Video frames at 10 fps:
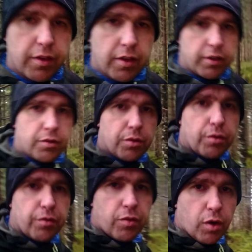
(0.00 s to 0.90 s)
they do
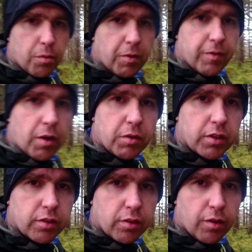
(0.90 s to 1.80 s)
form a very
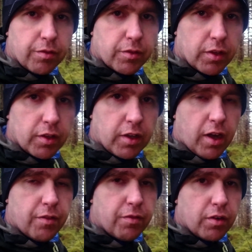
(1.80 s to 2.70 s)
soft uh,
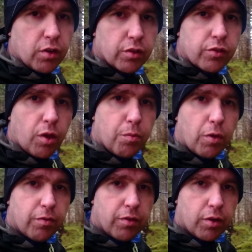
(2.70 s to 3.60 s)
cover on top
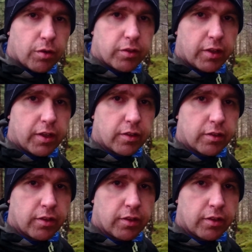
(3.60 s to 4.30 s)
of those things